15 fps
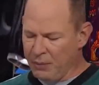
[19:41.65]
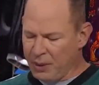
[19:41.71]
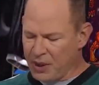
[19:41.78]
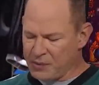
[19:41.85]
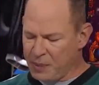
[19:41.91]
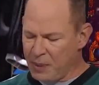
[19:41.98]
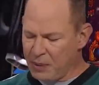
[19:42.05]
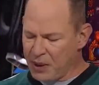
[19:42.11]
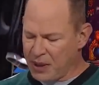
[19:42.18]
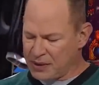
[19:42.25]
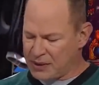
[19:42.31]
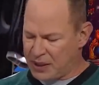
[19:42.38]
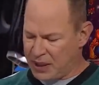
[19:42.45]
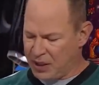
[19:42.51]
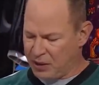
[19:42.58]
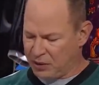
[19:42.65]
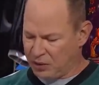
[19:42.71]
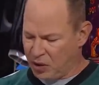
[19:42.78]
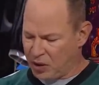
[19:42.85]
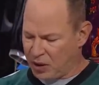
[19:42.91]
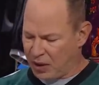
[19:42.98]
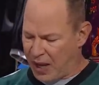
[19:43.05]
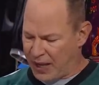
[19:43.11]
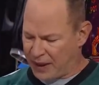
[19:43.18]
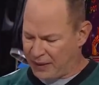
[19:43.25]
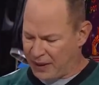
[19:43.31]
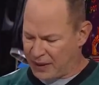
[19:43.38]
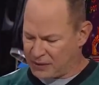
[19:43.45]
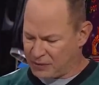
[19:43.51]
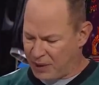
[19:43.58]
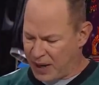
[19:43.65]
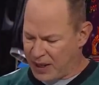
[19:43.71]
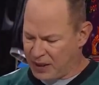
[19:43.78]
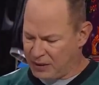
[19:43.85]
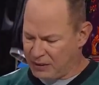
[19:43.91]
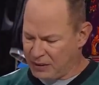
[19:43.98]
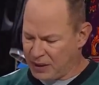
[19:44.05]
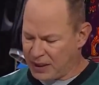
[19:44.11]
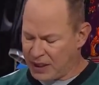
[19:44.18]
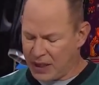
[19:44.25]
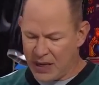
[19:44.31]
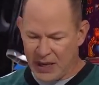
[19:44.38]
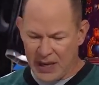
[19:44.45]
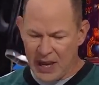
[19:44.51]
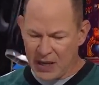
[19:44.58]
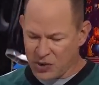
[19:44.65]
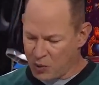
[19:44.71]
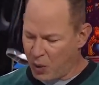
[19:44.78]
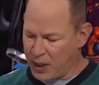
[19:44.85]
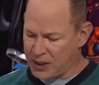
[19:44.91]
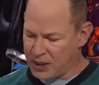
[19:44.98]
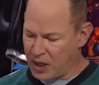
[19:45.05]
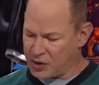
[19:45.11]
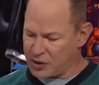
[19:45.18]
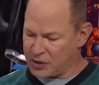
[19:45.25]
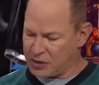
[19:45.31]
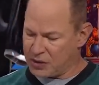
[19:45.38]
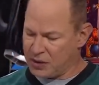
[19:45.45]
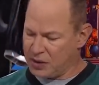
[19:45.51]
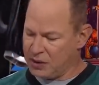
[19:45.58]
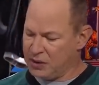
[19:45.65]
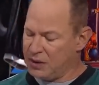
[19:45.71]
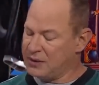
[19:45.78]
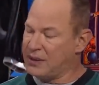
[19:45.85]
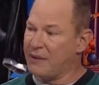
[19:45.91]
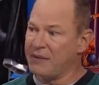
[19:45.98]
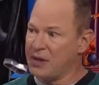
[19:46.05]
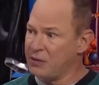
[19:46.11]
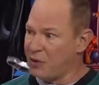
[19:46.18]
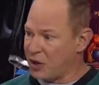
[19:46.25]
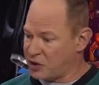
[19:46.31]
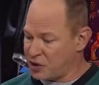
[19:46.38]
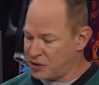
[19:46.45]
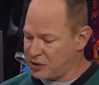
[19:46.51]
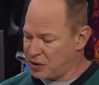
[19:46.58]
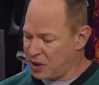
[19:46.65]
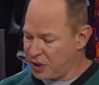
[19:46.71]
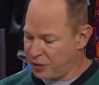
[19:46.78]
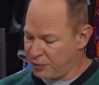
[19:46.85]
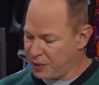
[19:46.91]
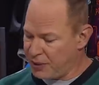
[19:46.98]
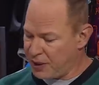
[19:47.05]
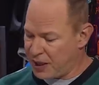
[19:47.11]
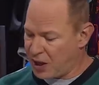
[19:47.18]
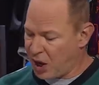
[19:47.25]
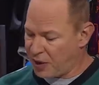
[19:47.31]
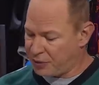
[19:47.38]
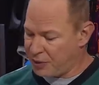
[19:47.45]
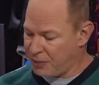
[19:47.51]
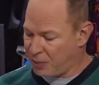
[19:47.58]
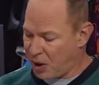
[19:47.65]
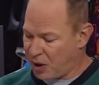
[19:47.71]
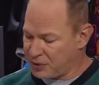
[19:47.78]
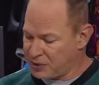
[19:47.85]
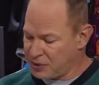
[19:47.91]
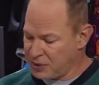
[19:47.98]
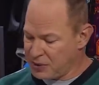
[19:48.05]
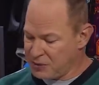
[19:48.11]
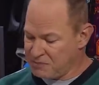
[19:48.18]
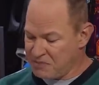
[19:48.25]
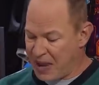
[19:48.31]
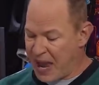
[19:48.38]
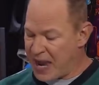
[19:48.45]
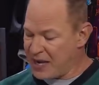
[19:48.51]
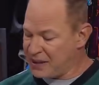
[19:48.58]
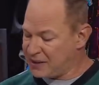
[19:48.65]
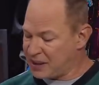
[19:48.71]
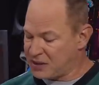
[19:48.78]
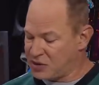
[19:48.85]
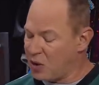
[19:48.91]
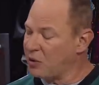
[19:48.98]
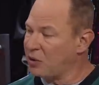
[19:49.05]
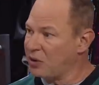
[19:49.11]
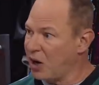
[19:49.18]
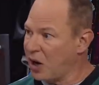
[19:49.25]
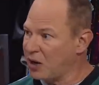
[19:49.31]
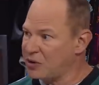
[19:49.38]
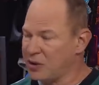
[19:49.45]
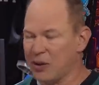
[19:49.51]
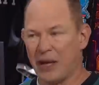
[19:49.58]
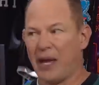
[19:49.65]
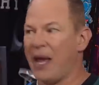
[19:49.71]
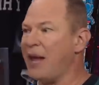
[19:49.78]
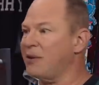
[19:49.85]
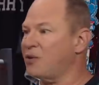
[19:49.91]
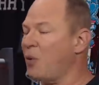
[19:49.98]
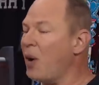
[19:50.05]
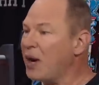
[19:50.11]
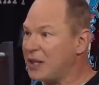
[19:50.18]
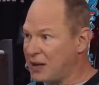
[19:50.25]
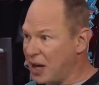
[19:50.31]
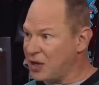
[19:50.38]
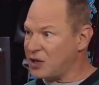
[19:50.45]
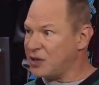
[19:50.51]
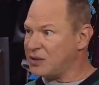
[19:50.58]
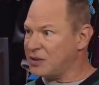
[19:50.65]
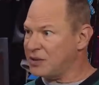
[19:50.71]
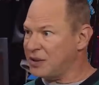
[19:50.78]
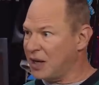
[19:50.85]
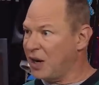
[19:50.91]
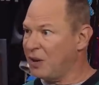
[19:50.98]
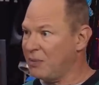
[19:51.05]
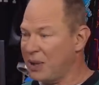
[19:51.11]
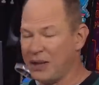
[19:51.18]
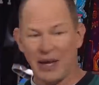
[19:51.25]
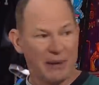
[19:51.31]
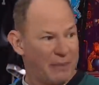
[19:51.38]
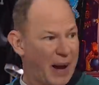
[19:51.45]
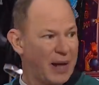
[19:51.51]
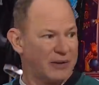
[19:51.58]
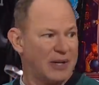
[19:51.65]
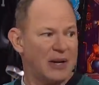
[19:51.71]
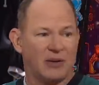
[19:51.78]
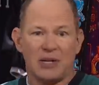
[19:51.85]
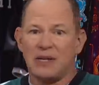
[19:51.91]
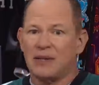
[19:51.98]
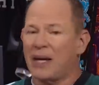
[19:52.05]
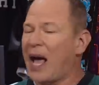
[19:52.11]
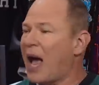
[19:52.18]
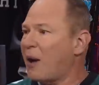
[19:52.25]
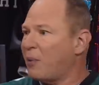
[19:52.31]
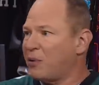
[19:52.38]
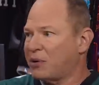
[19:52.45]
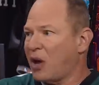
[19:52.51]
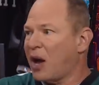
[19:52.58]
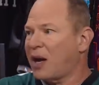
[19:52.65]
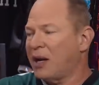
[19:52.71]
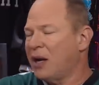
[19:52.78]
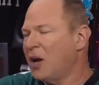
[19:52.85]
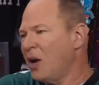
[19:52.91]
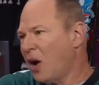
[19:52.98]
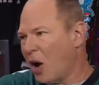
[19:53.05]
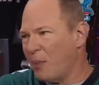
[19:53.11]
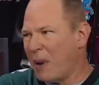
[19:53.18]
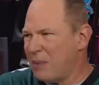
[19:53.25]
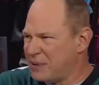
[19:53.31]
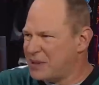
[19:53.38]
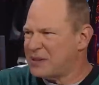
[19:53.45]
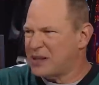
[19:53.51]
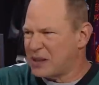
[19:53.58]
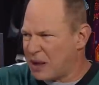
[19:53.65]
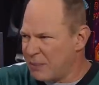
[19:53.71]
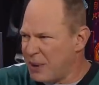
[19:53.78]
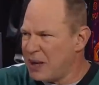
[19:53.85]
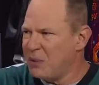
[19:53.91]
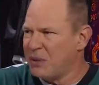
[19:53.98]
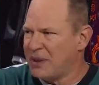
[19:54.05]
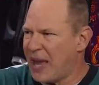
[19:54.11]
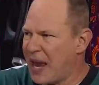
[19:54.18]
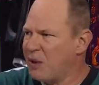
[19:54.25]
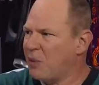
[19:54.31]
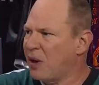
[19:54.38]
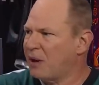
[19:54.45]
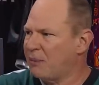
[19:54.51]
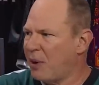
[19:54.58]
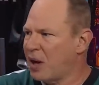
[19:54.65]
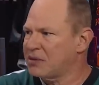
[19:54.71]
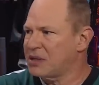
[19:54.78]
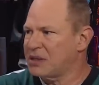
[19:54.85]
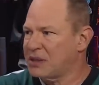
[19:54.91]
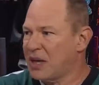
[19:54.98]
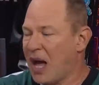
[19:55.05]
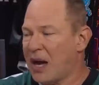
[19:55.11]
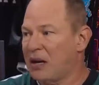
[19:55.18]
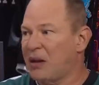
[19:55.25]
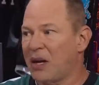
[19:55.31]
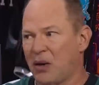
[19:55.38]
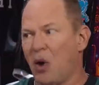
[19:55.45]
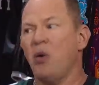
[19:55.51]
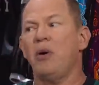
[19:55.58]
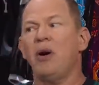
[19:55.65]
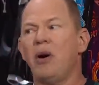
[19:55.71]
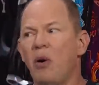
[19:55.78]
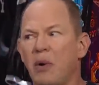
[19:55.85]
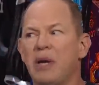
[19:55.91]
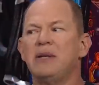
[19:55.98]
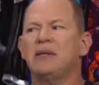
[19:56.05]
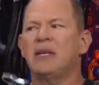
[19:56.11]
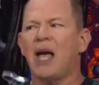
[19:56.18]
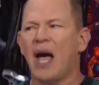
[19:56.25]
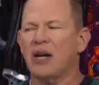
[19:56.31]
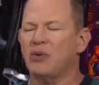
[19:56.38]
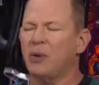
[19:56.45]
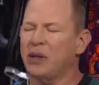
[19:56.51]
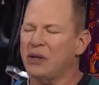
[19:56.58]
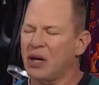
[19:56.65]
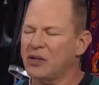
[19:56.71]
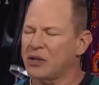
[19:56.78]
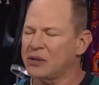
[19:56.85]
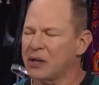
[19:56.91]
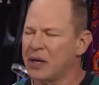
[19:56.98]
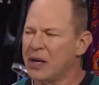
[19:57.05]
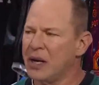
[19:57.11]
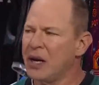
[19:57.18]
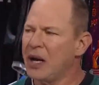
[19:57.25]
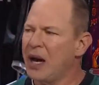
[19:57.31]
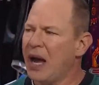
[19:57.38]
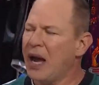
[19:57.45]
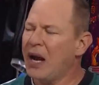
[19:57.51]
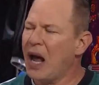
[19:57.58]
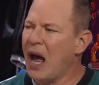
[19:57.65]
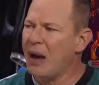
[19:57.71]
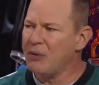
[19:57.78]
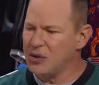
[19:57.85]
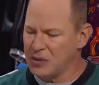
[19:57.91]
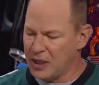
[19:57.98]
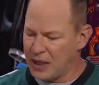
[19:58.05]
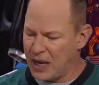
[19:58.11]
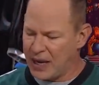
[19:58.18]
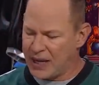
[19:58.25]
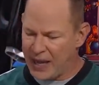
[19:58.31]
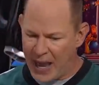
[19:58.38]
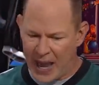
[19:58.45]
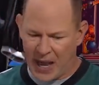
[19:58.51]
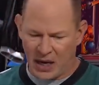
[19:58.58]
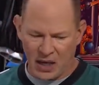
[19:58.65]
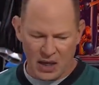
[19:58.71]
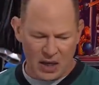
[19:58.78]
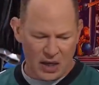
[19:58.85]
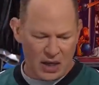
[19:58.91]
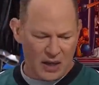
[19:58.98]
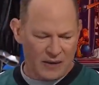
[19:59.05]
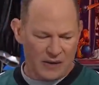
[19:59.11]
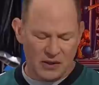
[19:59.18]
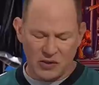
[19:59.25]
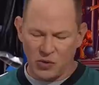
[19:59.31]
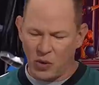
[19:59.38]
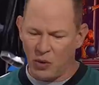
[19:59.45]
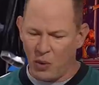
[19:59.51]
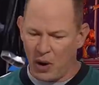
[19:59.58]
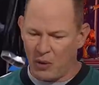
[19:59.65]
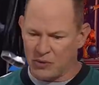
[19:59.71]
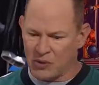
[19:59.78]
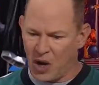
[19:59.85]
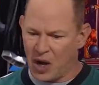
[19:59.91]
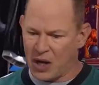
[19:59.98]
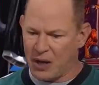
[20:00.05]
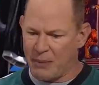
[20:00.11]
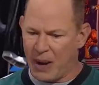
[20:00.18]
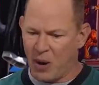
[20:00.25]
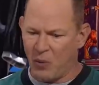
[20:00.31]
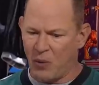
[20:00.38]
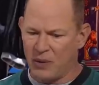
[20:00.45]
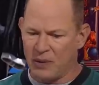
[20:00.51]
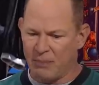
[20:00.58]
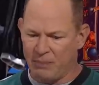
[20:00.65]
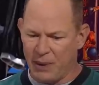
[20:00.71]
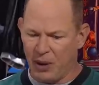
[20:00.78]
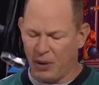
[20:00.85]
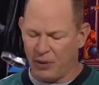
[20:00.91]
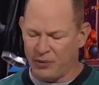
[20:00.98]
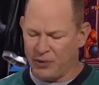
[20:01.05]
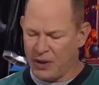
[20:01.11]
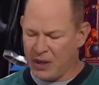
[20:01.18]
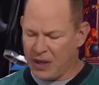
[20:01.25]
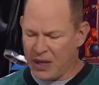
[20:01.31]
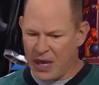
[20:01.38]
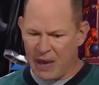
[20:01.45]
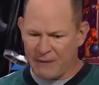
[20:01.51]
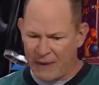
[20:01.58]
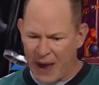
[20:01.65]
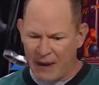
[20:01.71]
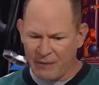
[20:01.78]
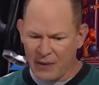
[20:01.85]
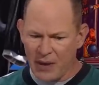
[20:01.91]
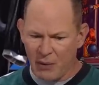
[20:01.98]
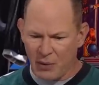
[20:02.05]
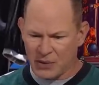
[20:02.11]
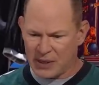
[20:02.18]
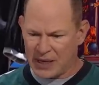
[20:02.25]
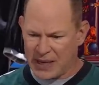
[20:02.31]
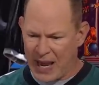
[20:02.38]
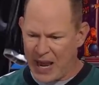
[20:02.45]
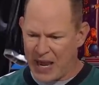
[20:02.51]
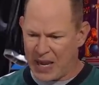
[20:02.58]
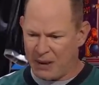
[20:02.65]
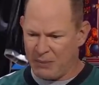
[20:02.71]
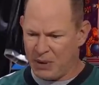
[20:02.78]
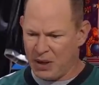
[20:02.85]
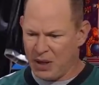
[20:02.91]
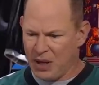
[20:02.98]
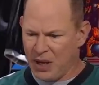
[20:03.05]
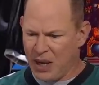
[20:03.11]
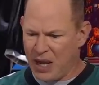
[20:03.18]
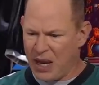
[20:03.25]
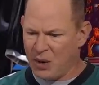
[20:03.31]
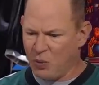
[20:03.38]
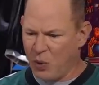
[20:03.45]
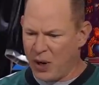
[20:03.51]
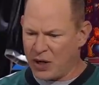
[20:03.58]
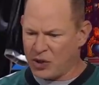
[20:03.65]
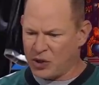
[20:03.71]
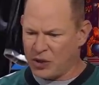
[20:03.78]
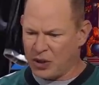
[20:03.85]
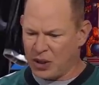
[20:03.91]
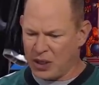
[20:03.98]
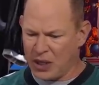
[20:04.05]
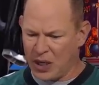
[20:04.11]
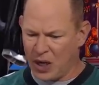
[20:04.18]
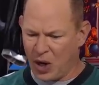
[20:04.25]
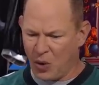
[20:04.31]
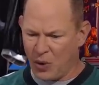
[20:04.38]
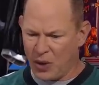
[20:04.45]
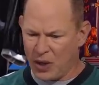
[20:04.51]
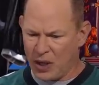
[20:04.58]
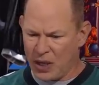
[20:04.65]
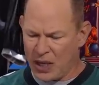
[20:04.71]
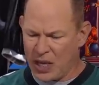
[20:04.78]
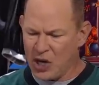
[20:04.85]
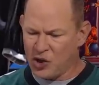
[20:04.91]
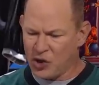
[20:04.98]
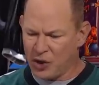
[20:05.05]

because people are going to sit here and look like this, right? Like he had 20 touches, 17 rushes, three he caught three balls, 86 total yards. You're like, hey, 20 touches. Yeah. You know what I mean? Like Miles Sanders, he's the guy. We were talking, oh, maybe this is a committee with Gainwell and Boston Scott, and like, oh no, no, he's the guy. 20 run touches. heavy offense. And I'm just like, again, this is sort of what I was talking about with the Bills. If ever there was a game in which, you know, he